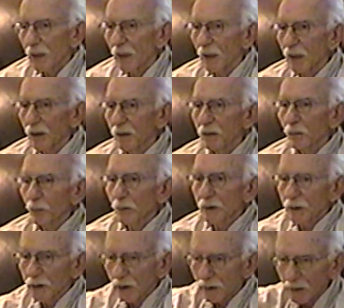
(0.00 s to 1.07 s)
And
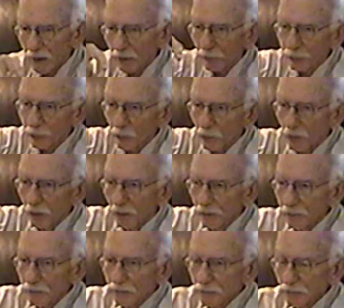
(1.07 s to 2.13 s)
we did that for,